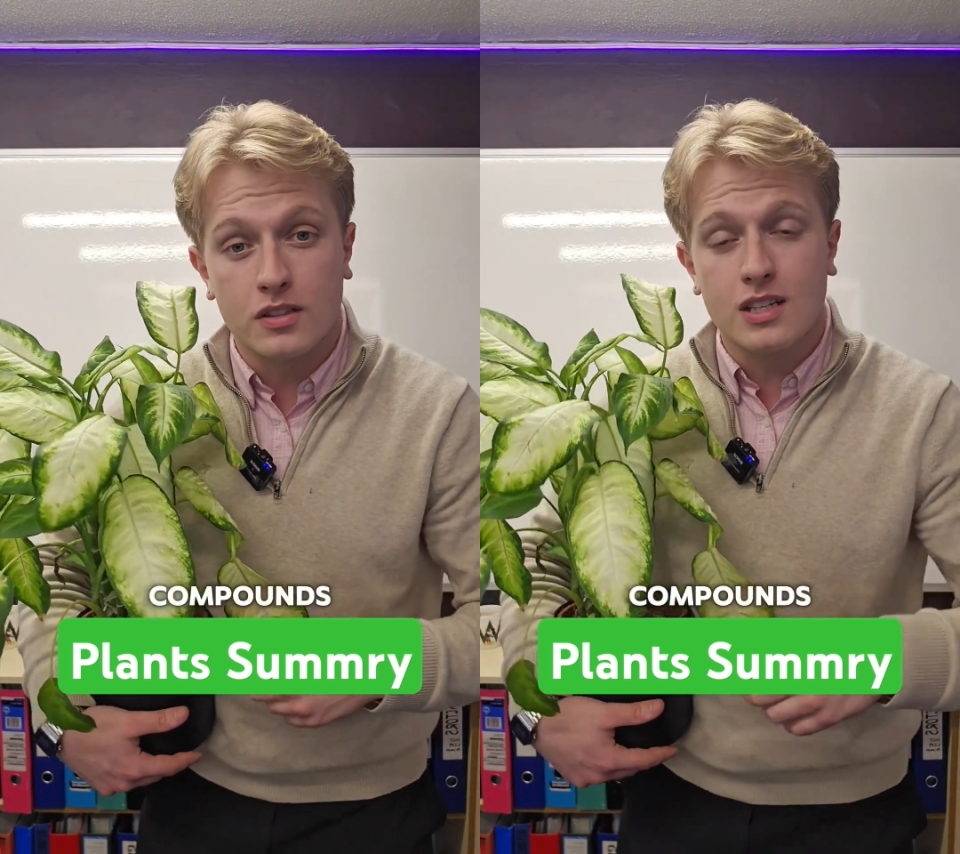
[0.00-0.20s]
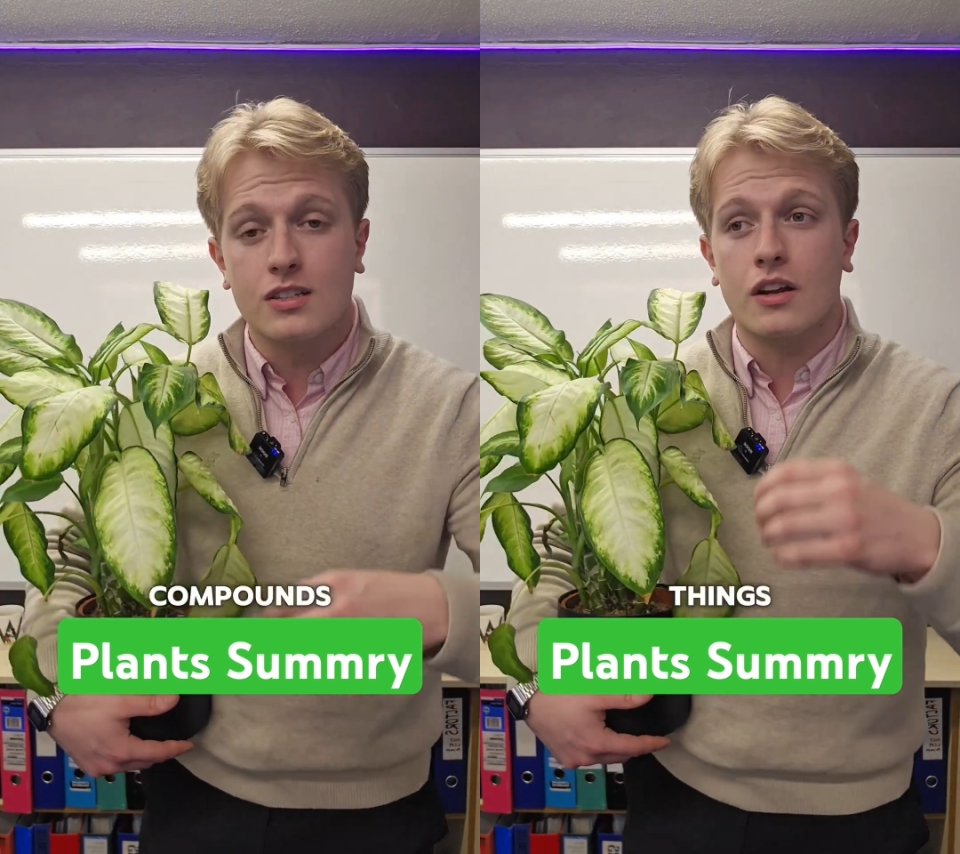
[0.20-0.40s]

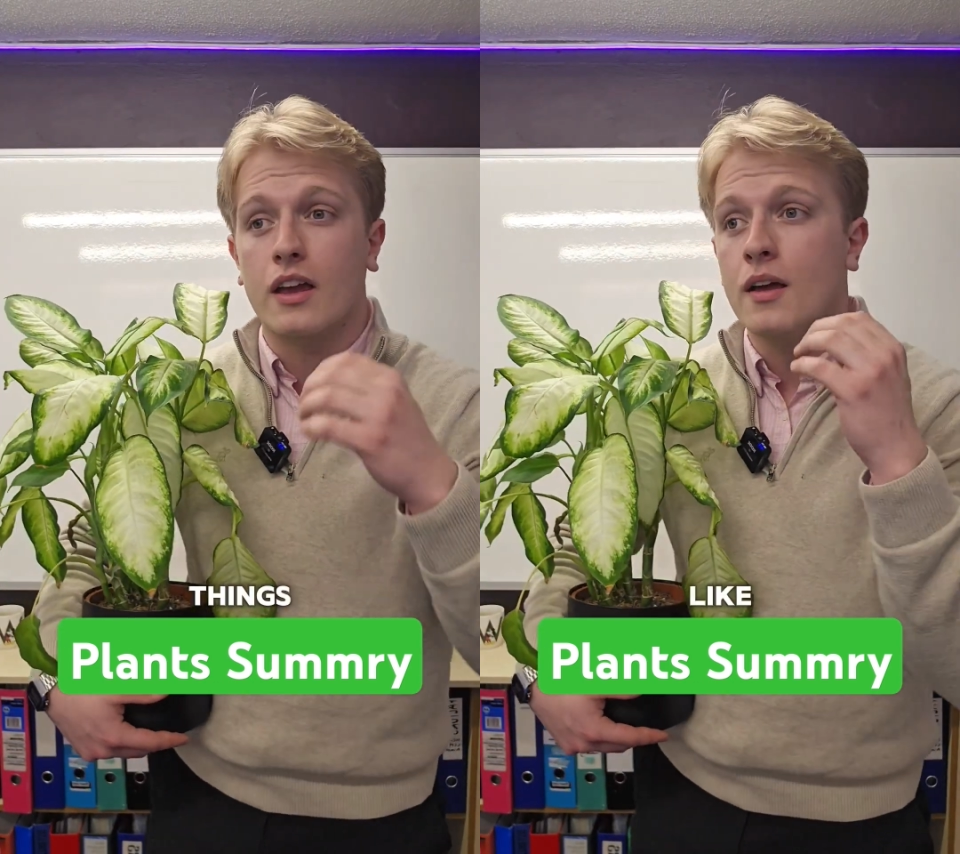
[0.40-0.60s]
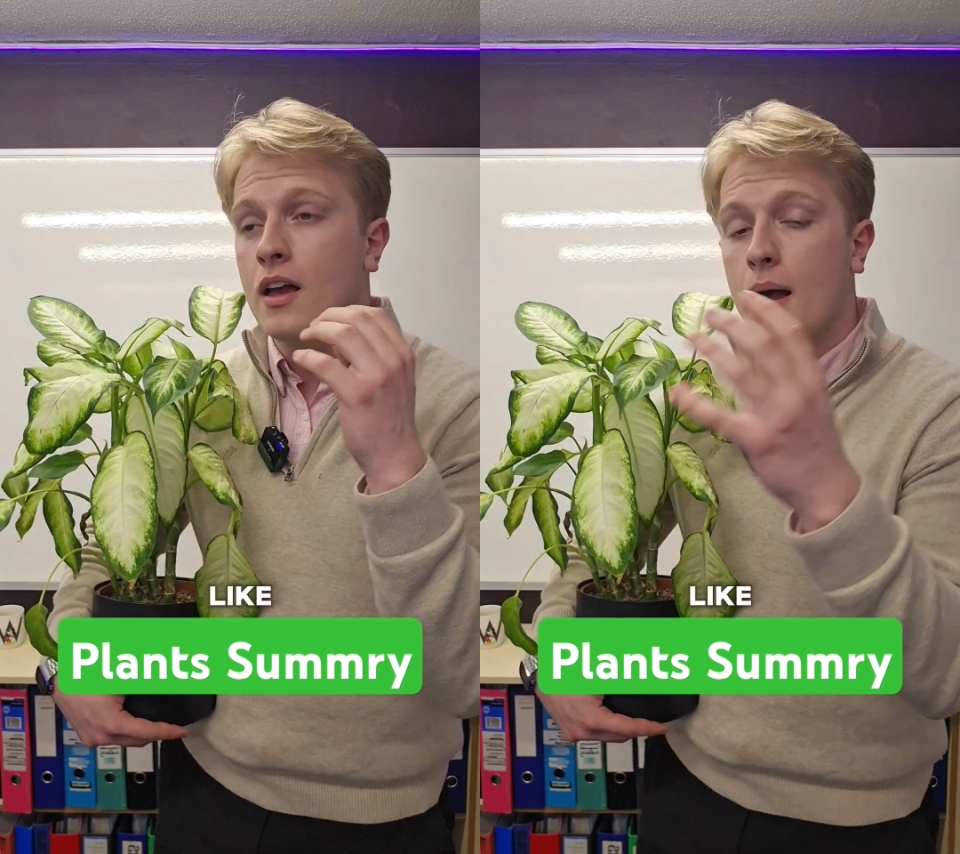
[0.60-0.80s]
things
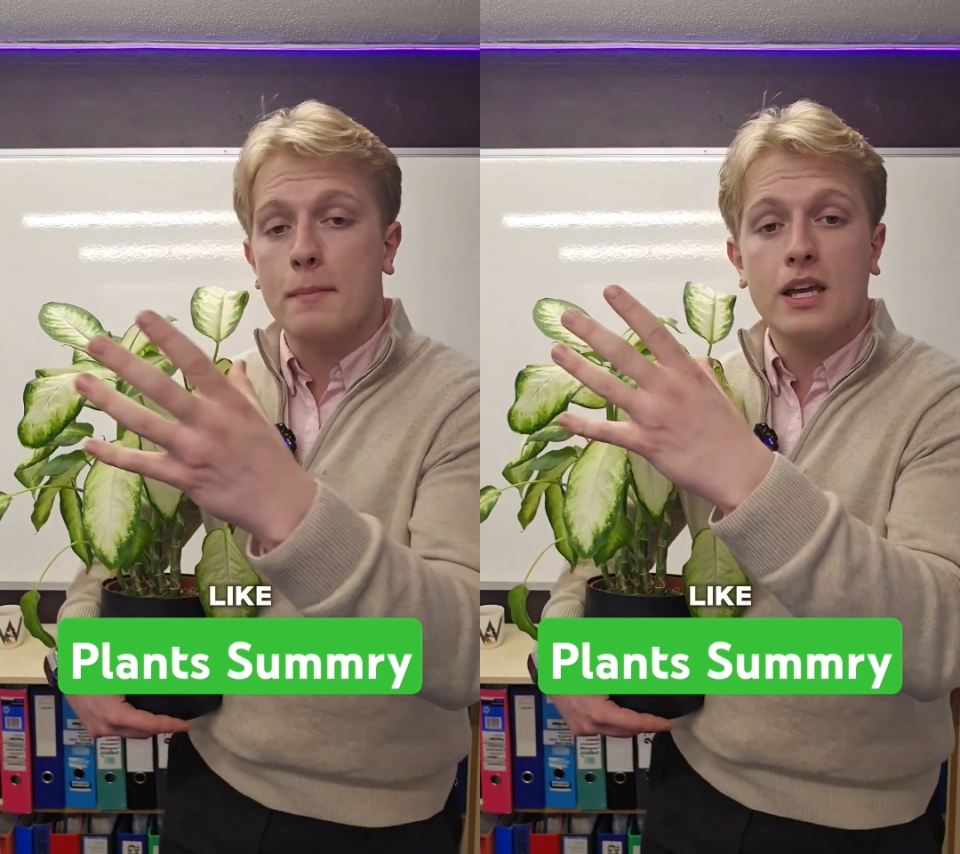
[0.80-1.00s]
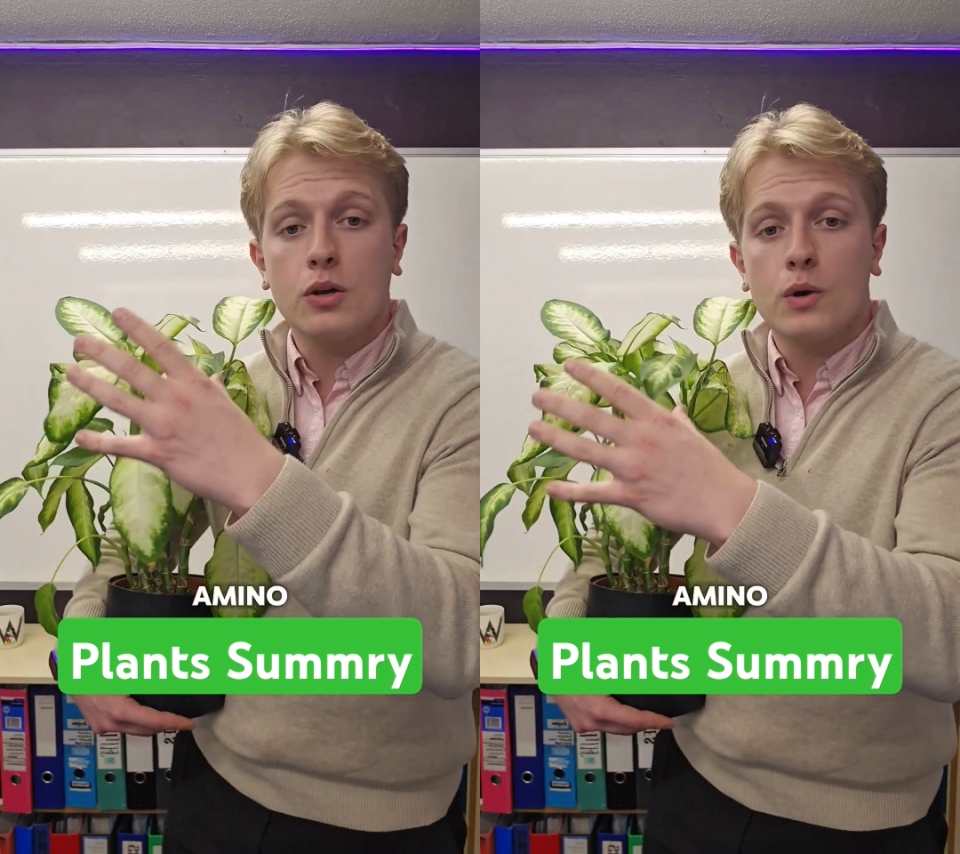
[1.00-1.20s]
like
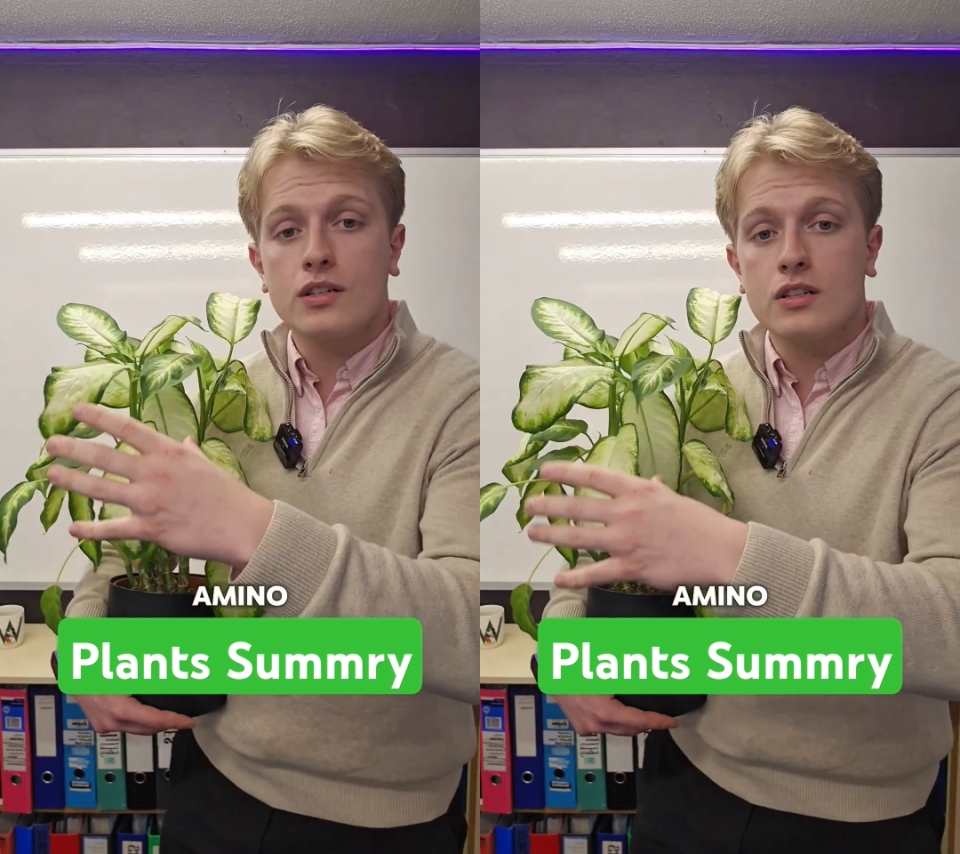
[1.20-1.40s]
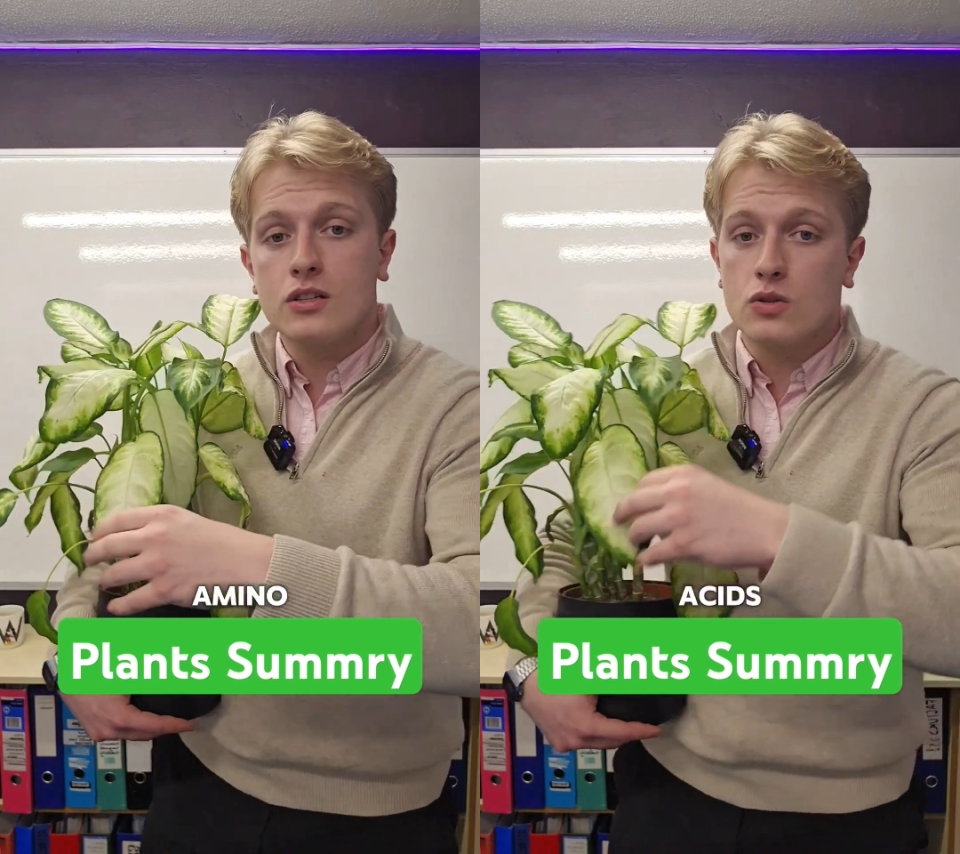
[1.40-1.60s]
amino
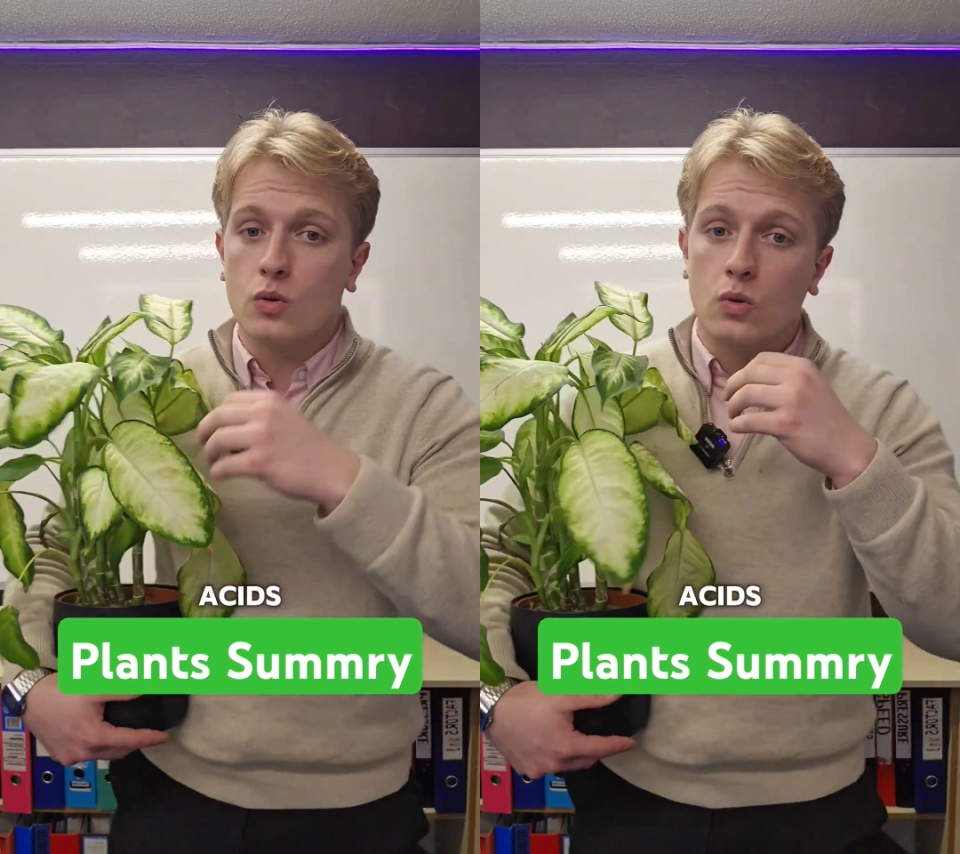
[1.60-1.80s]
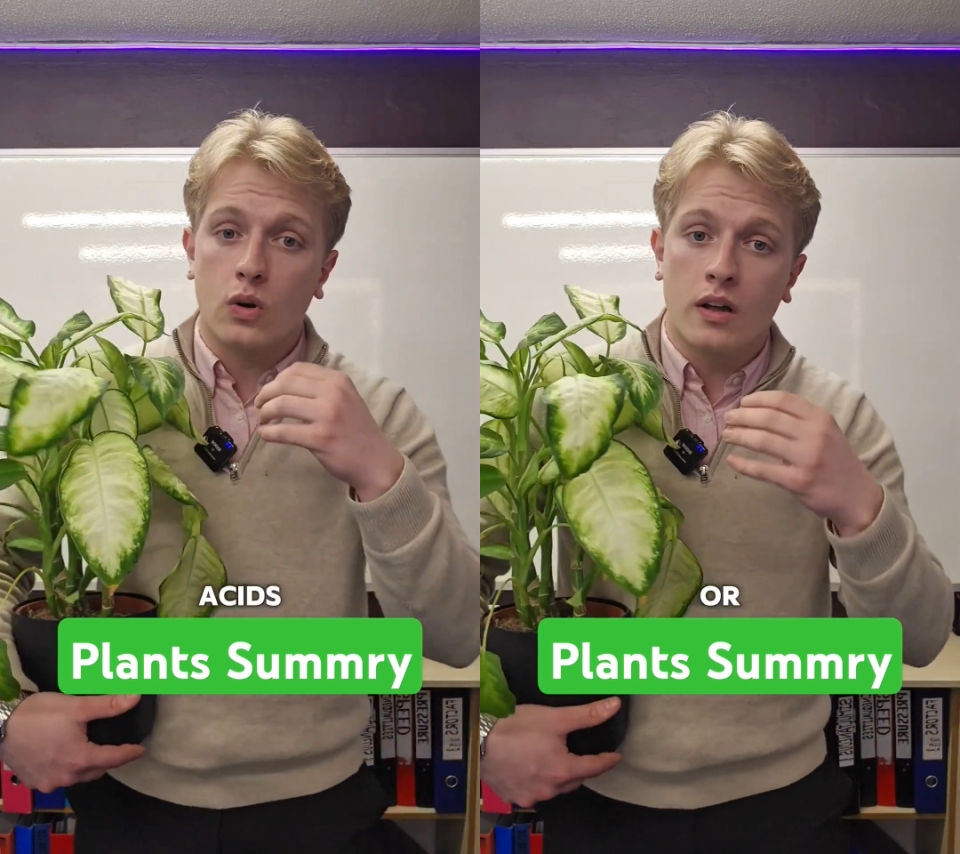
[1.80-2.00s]
acids
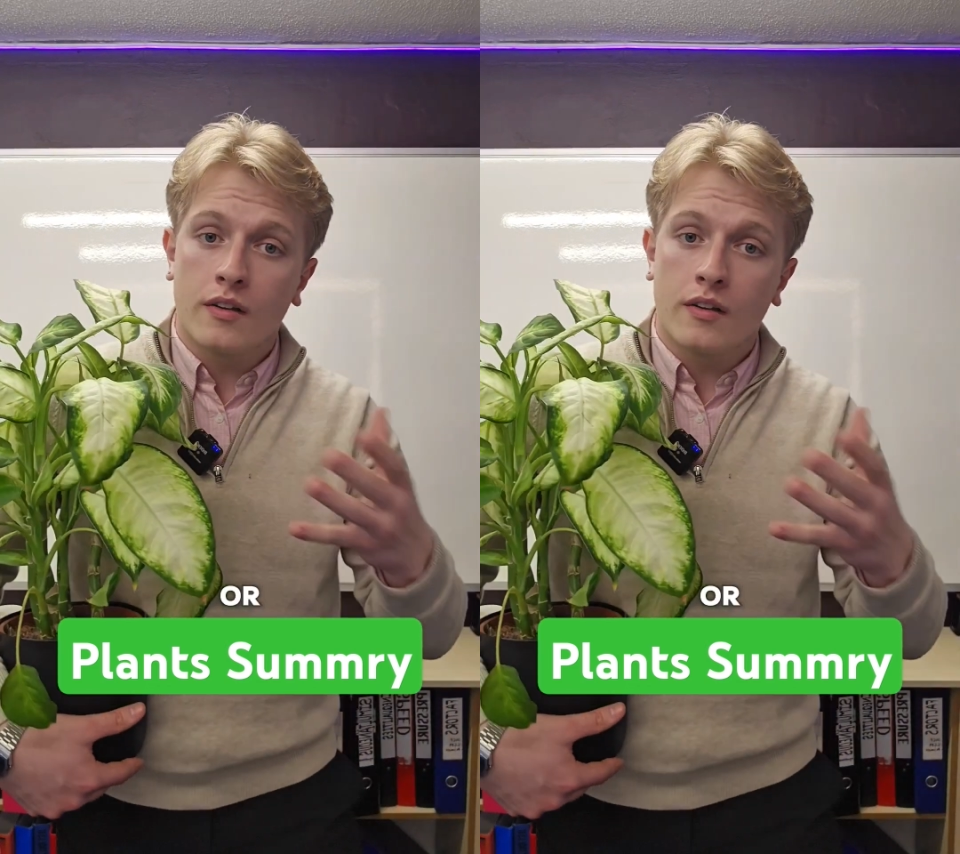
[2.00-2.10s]
or